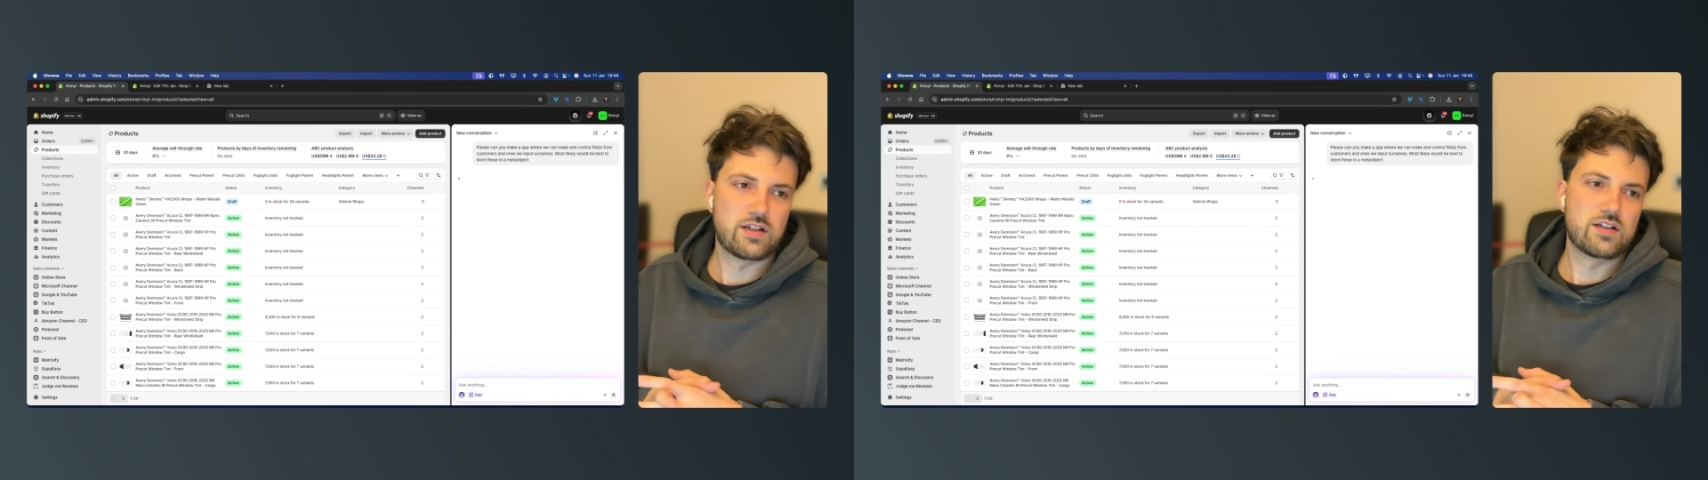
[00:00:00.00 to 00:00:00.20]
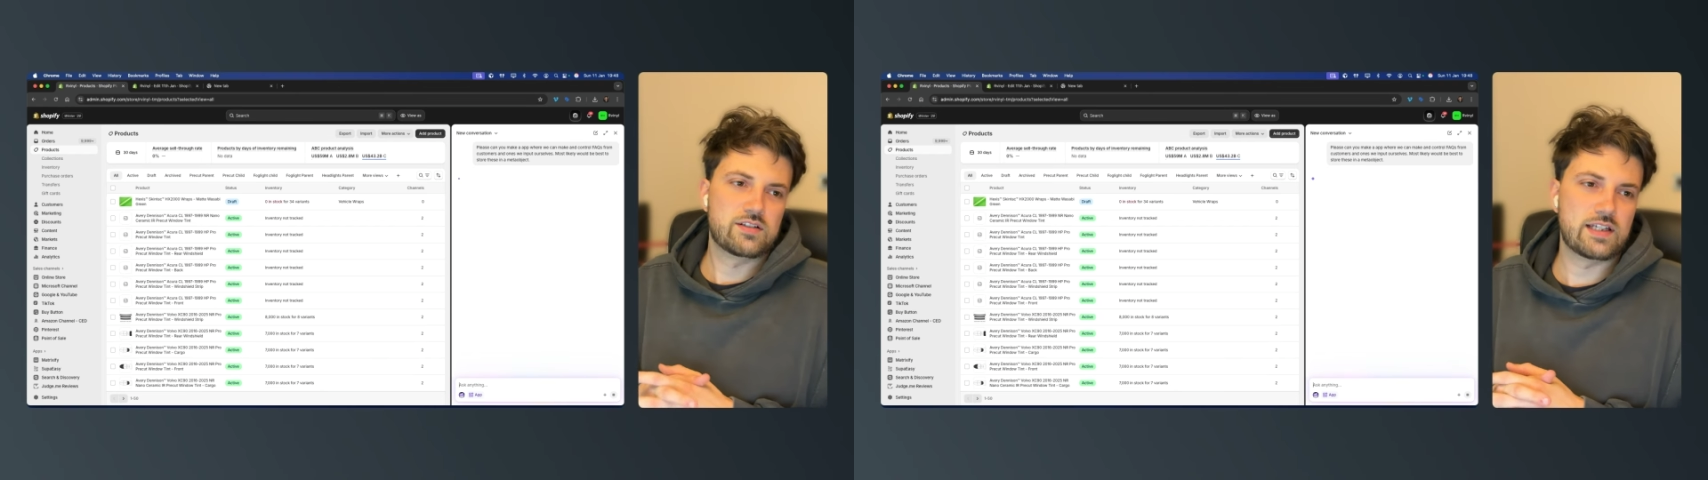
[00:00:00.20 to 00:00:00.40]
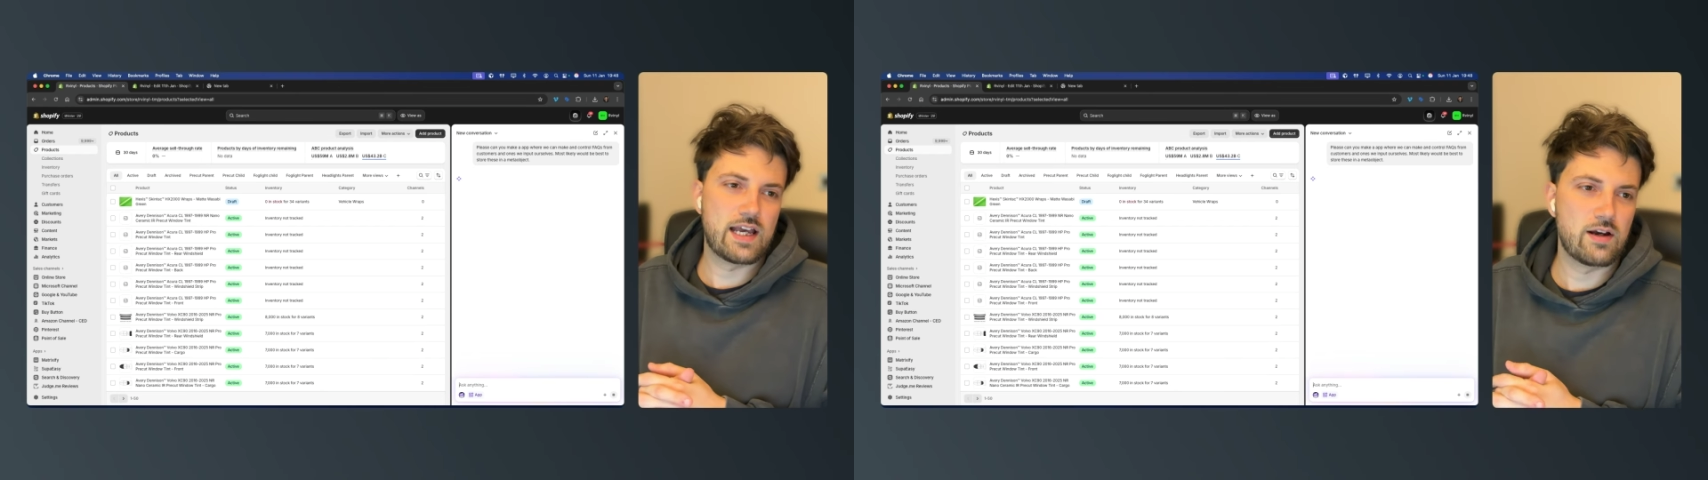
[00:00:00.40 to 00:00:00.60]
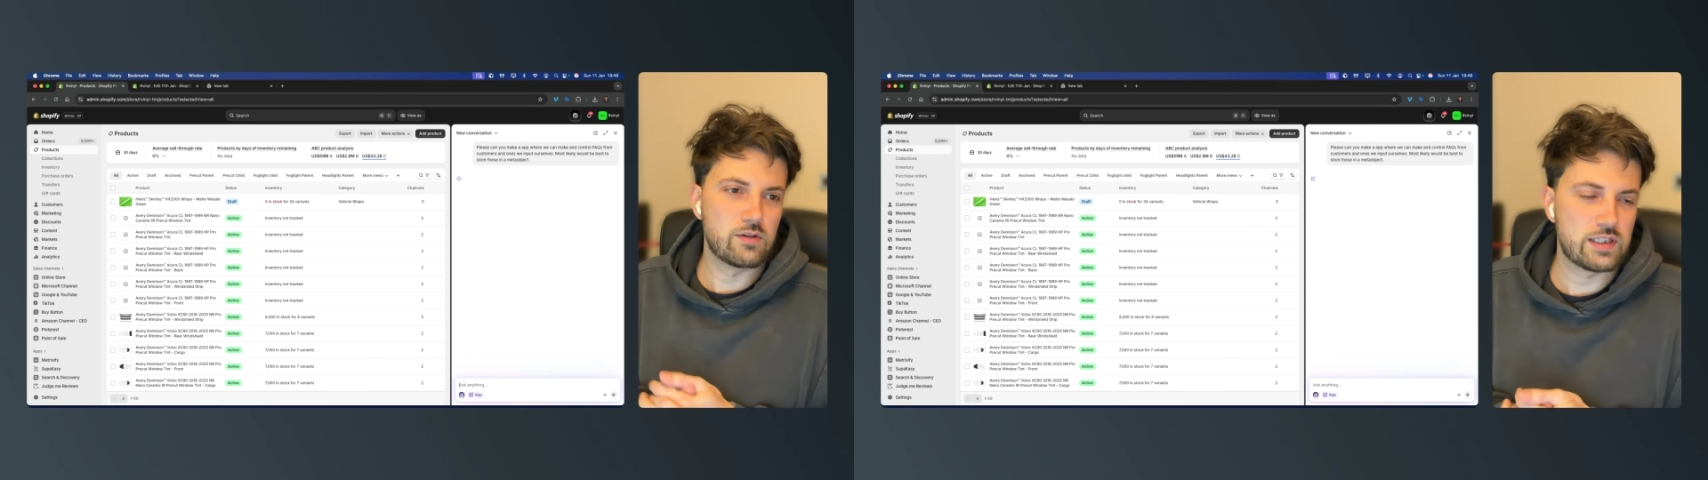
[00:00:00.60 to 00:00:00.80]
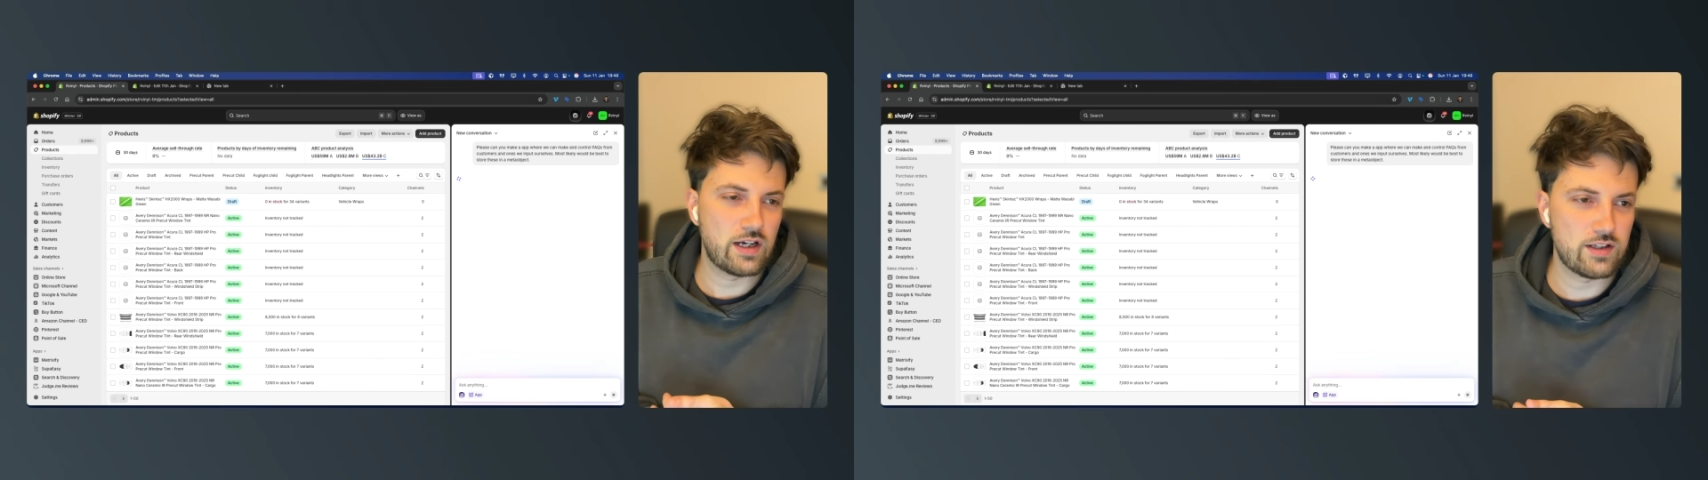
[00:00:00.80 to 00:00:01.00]
So yeah,
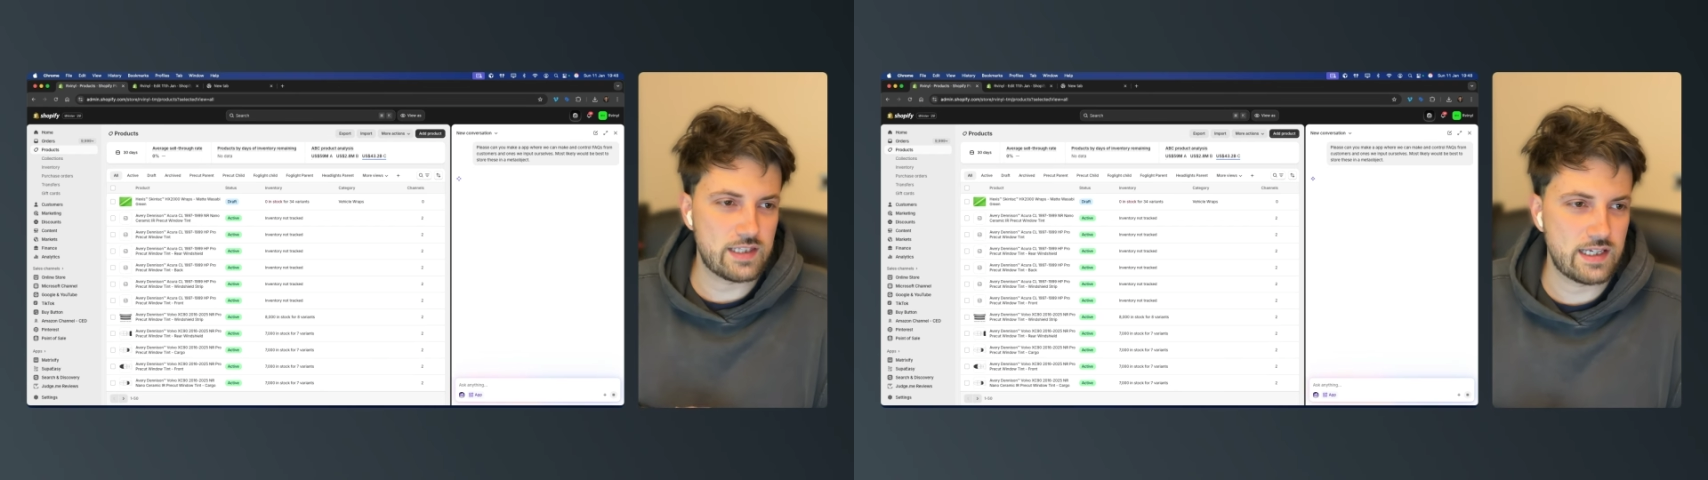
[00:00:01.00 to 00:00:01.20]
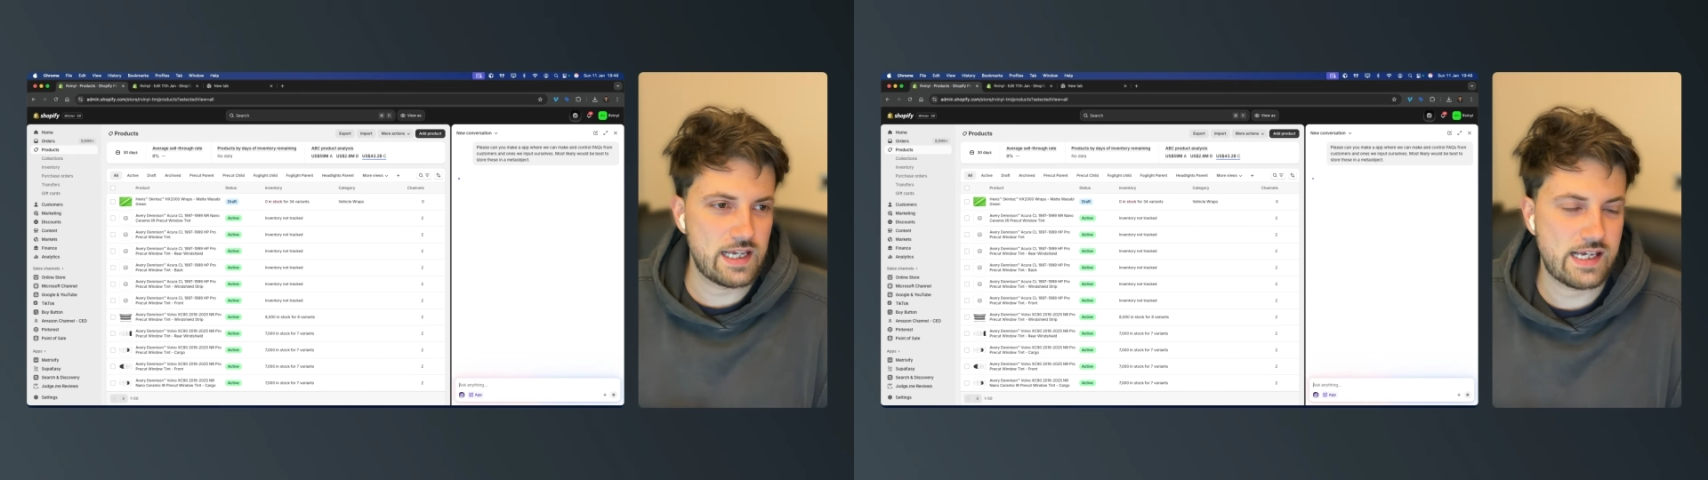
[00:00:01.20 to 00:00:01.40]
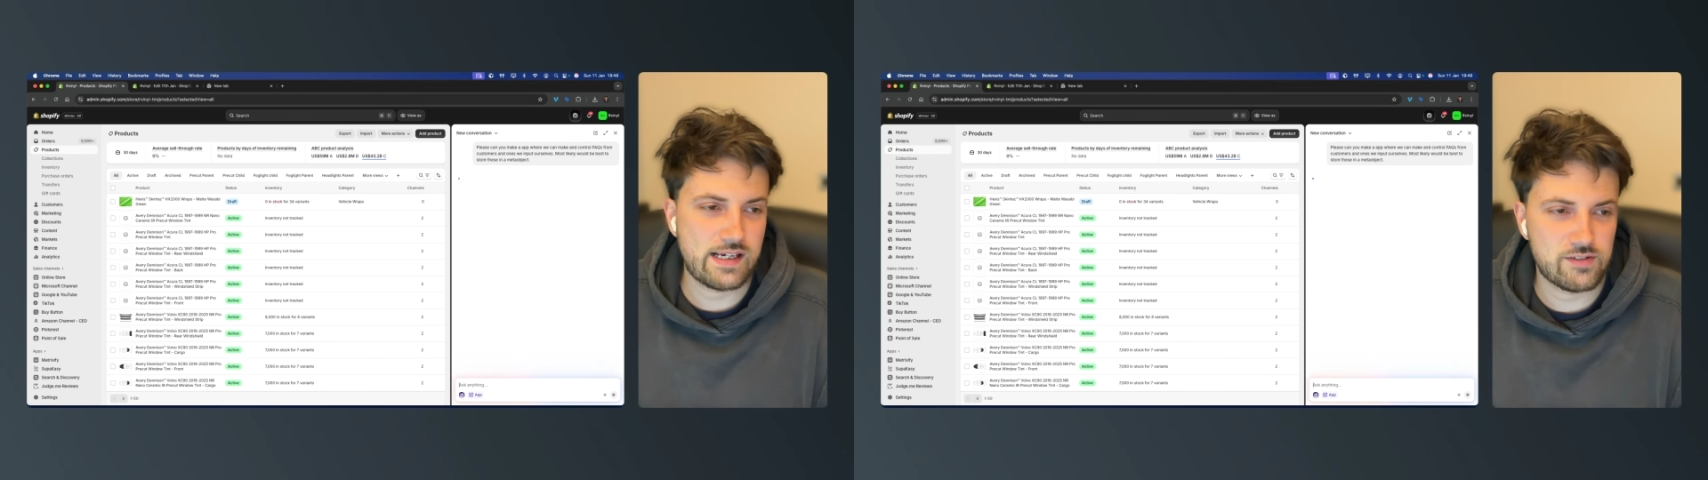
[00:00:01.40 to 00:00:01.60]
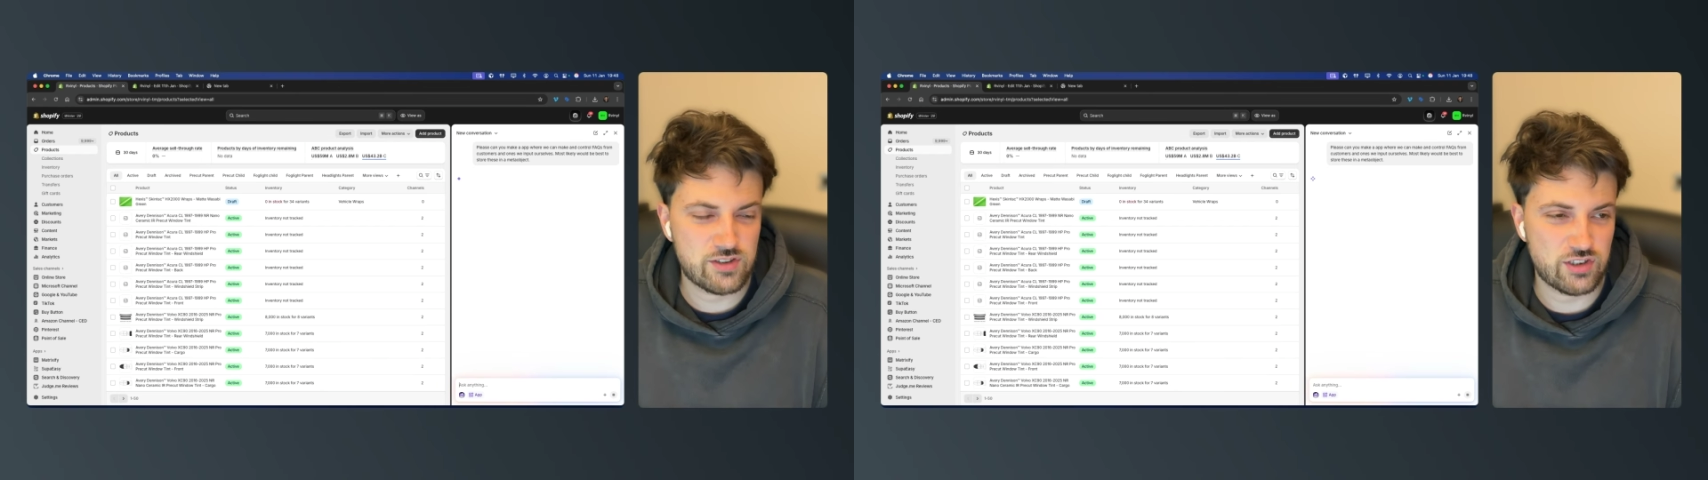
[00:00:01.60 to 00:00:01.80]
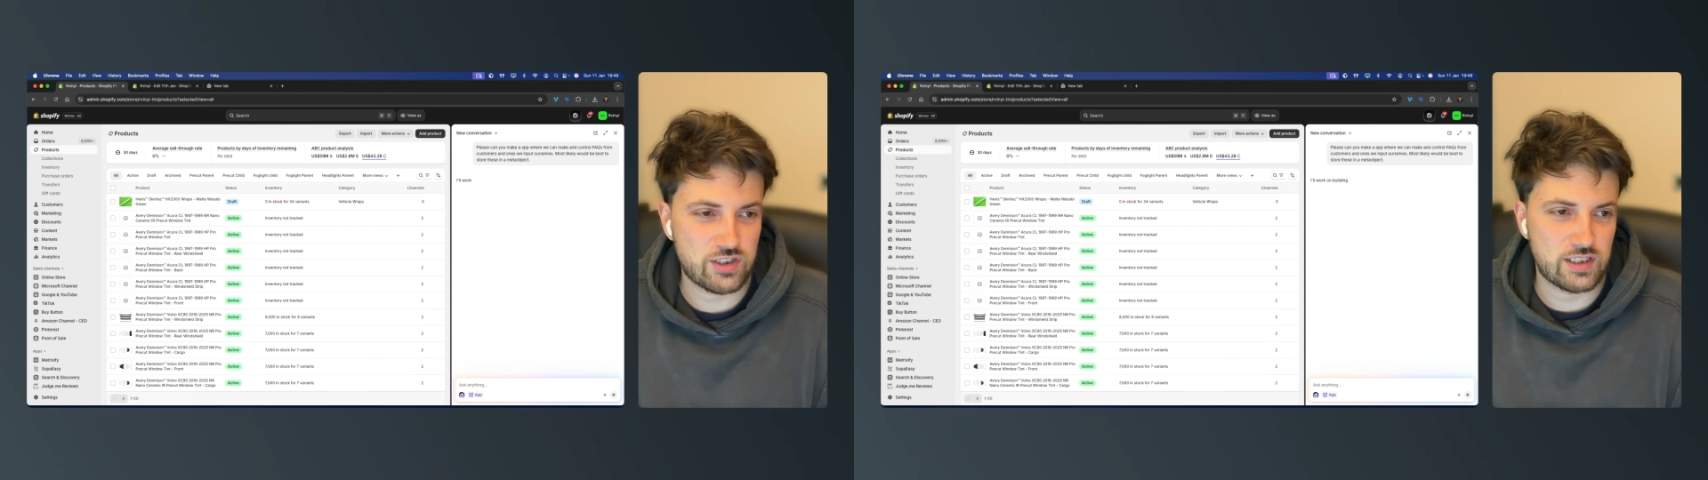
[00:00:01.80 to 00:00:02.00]
the idea here is
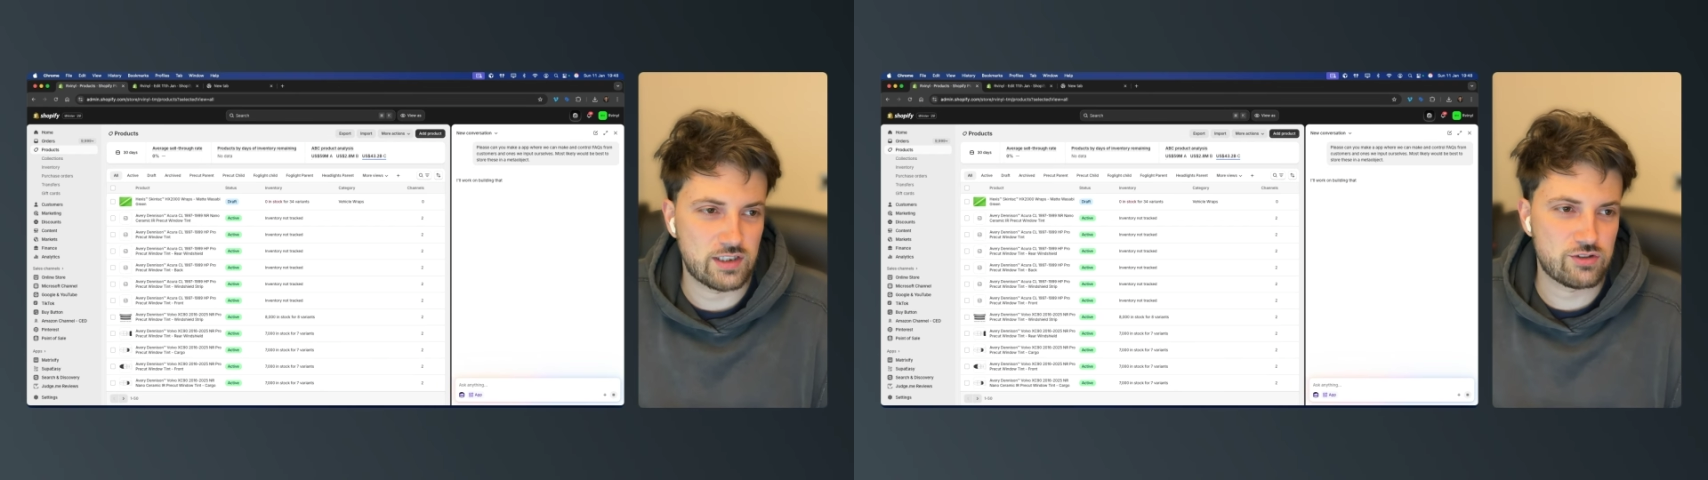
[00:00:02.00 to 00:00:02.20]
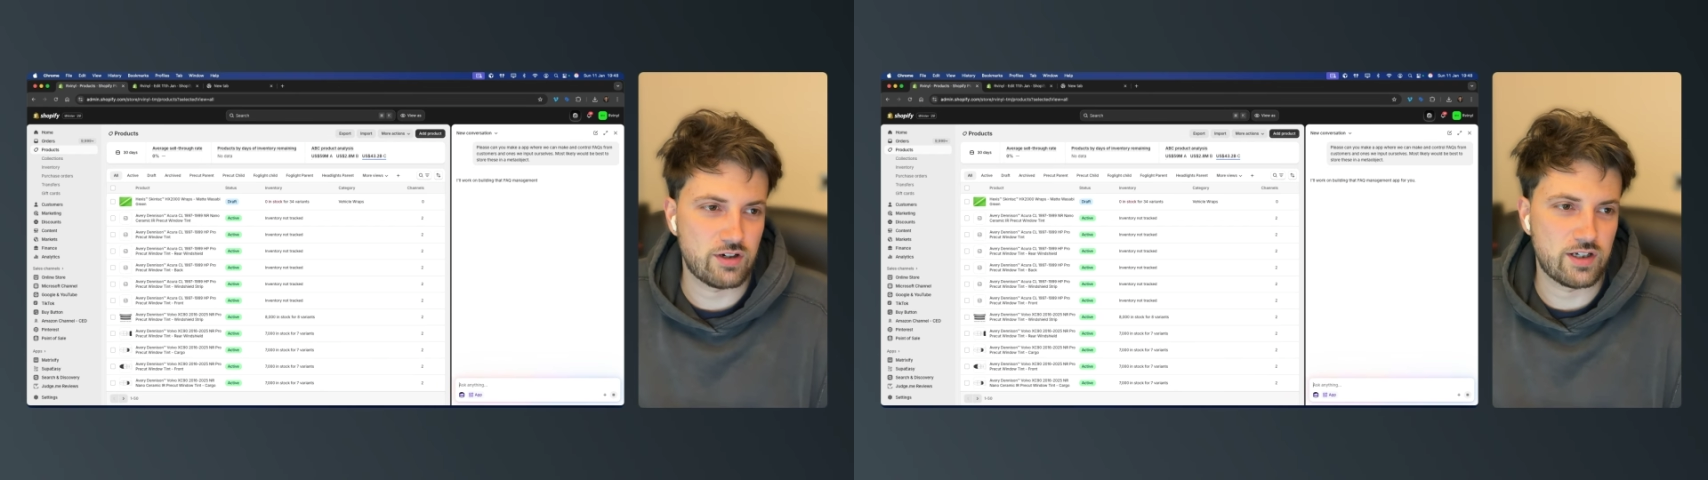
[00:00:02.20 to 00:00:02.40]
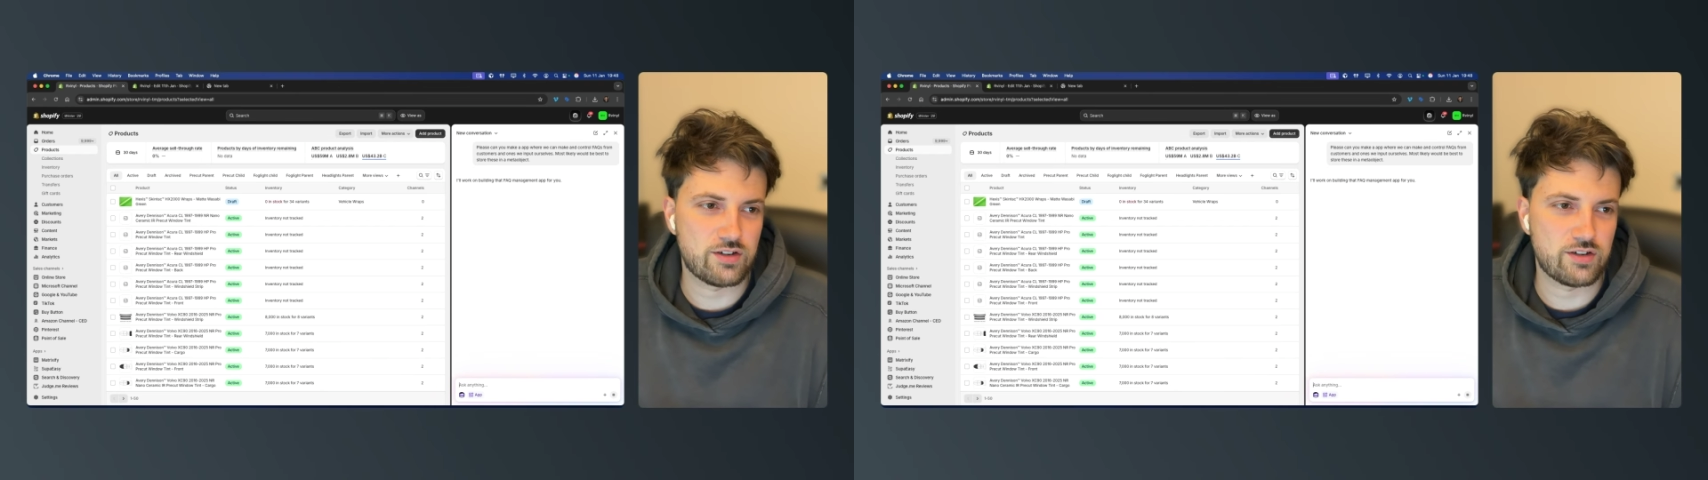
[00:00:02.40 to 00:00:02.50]
just going to try